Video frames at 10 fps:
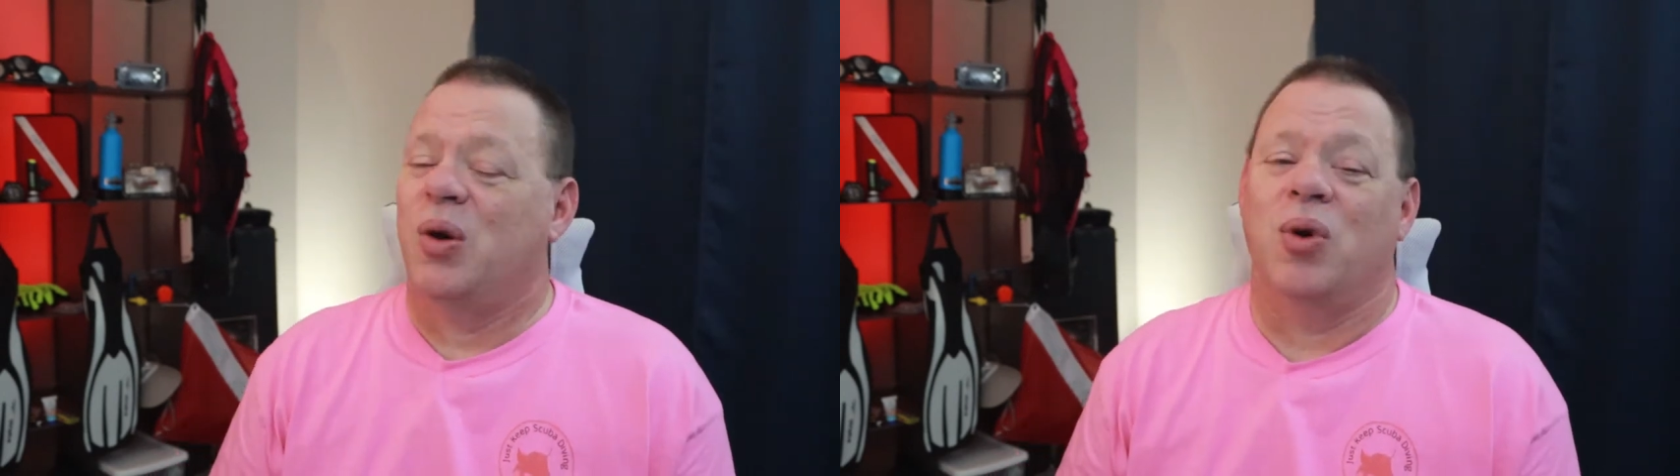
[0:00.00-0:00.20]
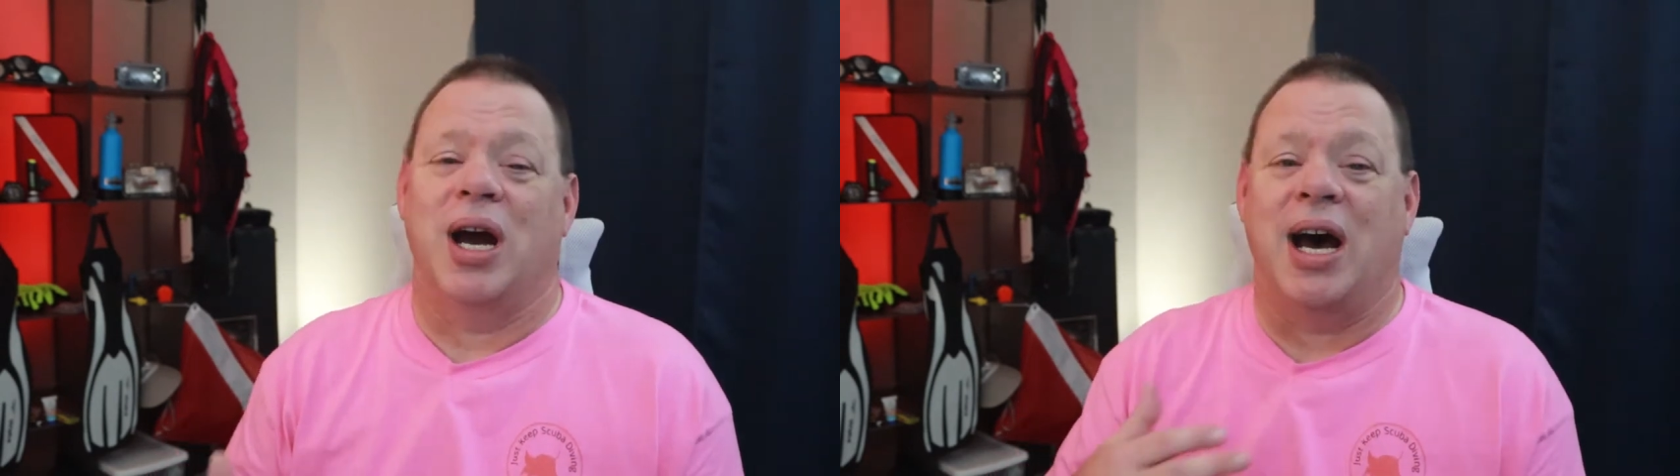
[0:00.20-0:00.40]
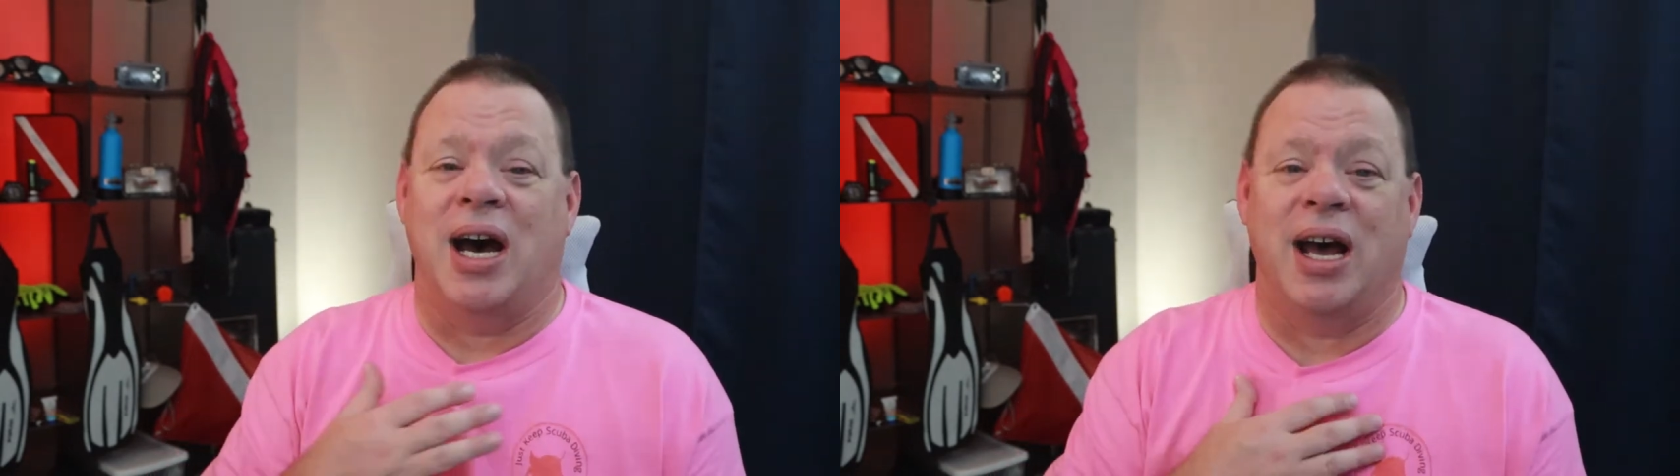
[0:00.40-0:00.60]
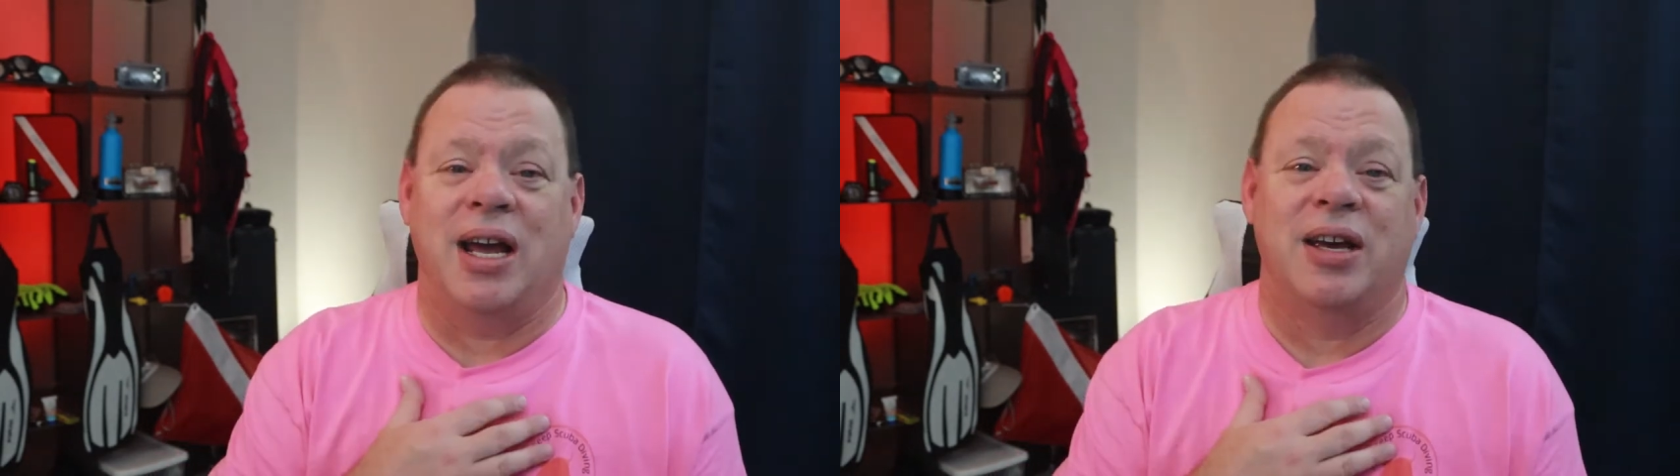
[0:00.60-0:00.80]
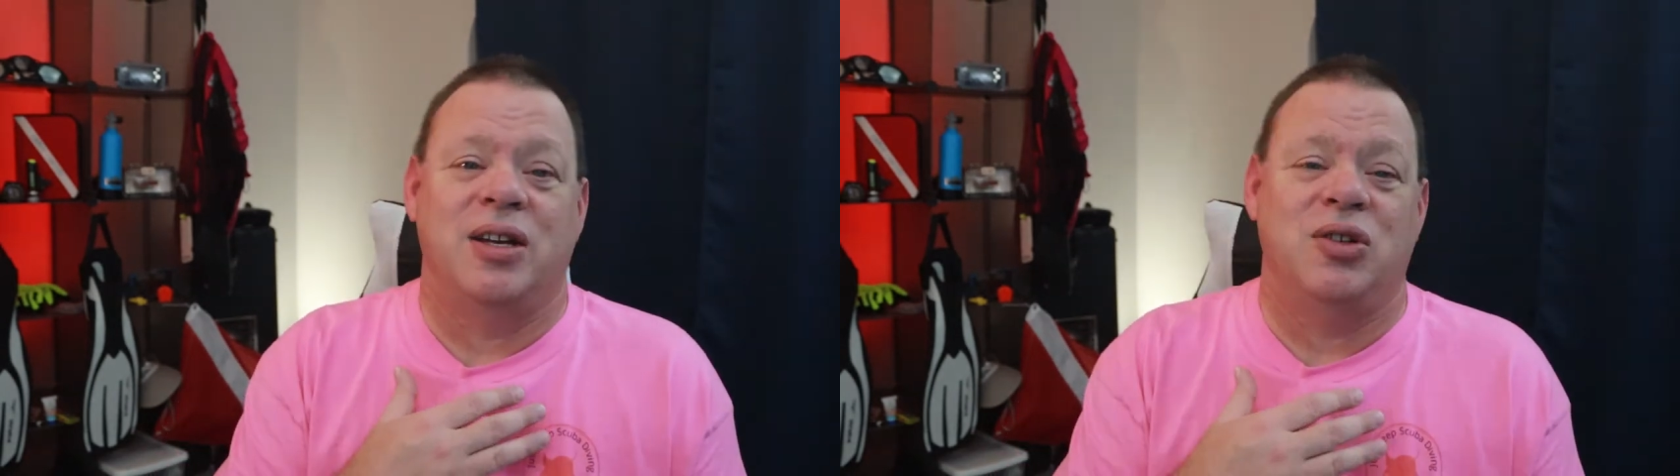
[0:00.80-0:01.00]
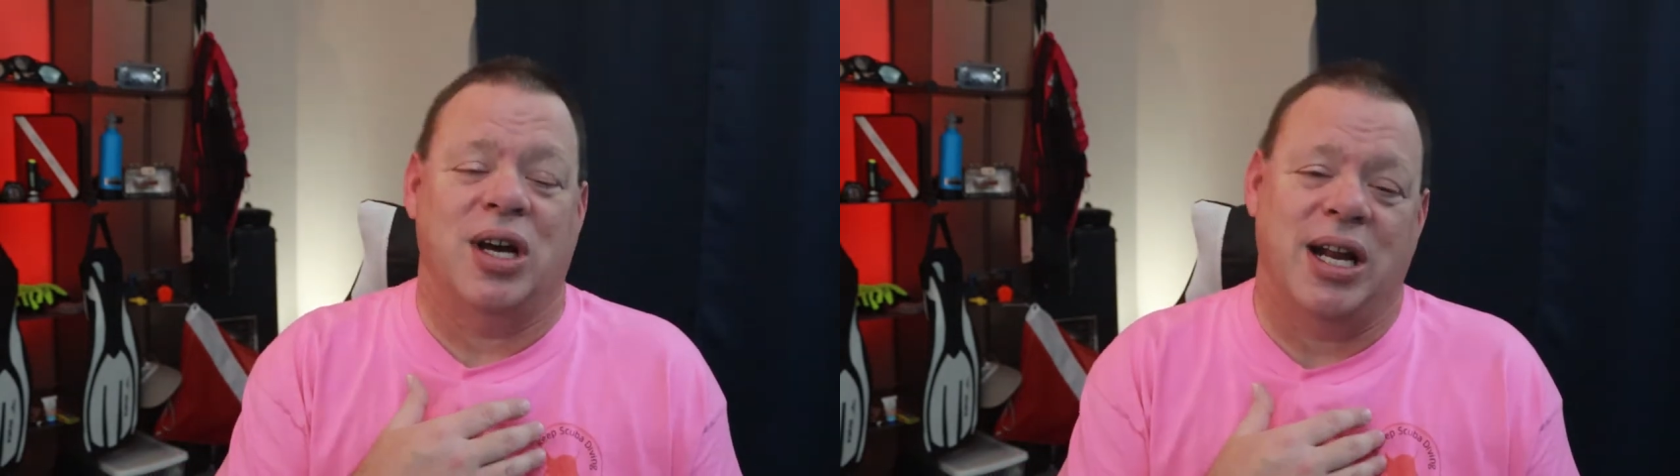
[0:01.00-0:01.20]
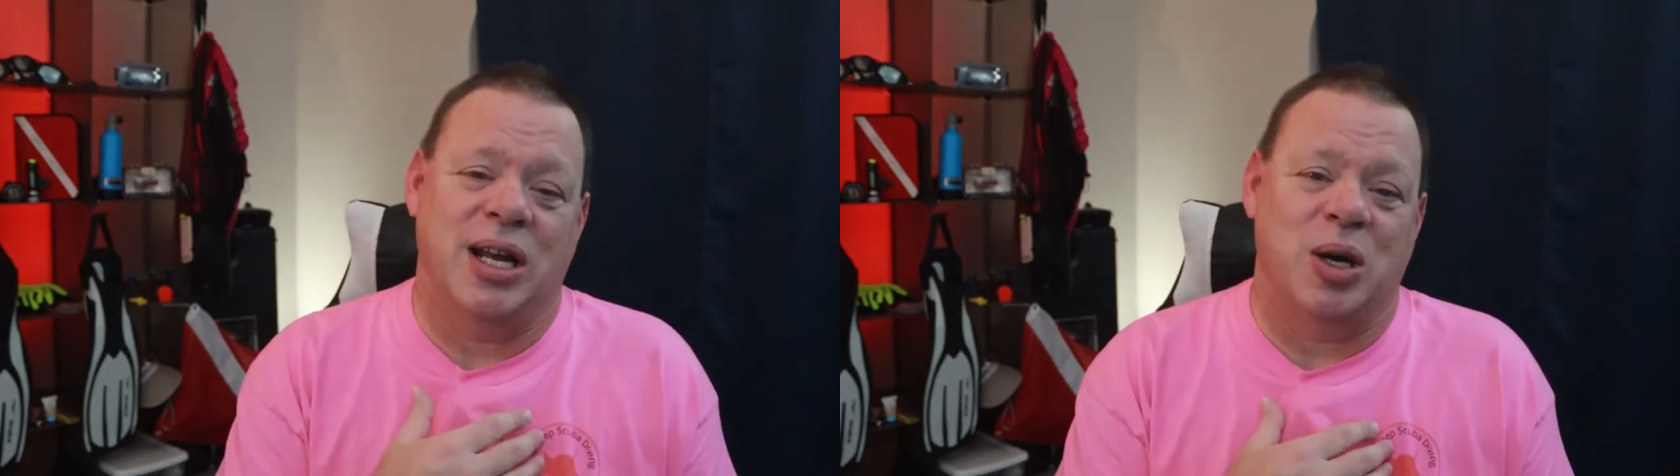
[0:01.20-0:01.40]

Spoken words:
where I try to